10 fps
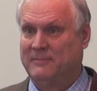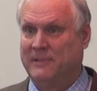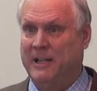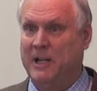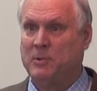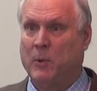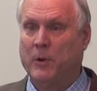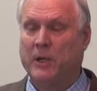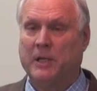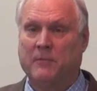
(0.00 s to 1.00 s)
and here's what
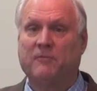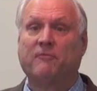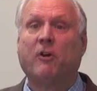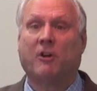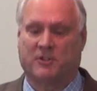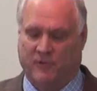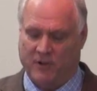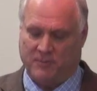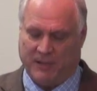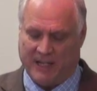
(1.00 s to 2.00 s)
we're going to,
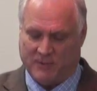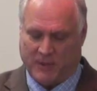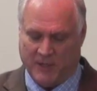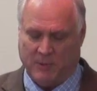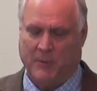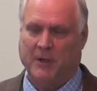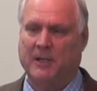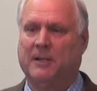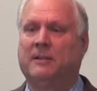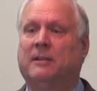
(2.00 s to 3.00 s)
first place, here's what we're
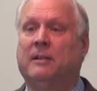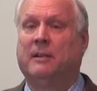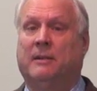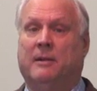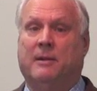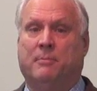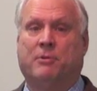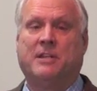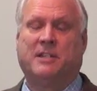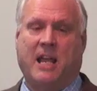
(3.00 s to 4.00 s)
going to
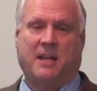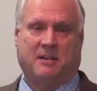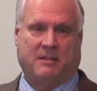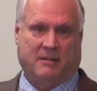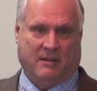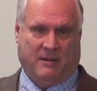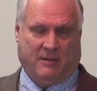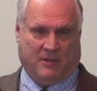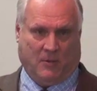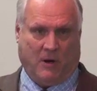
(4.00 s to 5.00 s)
present
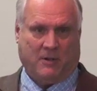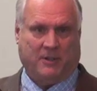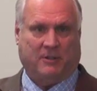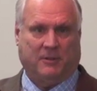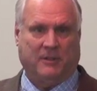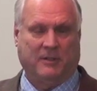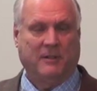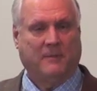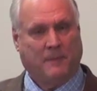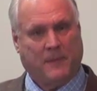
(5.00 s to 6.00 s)
to our children.
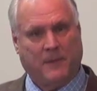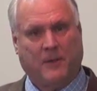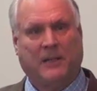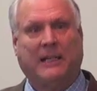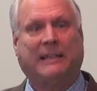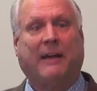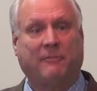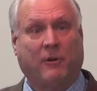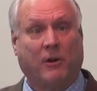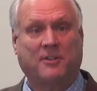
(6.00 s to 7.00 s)
They're going to get
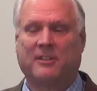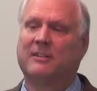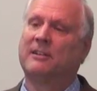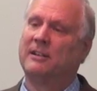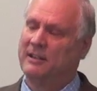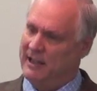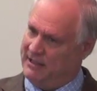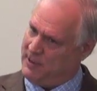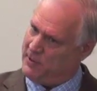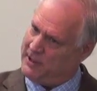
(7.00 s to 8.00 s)
that first,
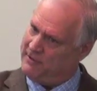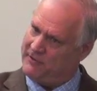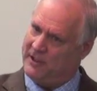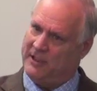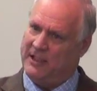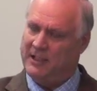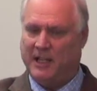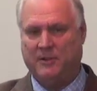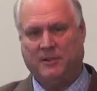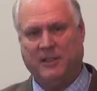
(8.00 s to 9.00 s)
and then we're going to fill in the
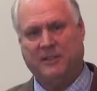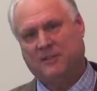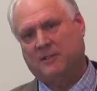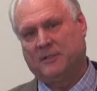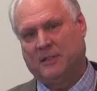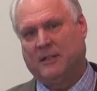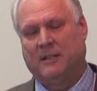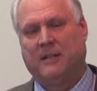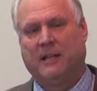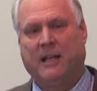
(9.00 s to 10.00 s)
other things
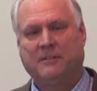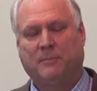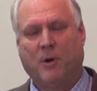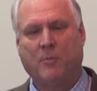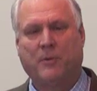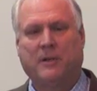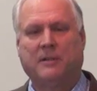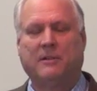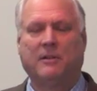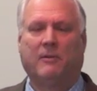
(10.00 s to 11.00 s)
as appropriate
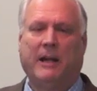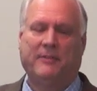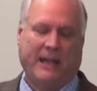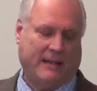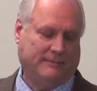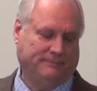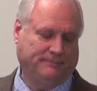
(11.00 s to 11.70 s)
around that.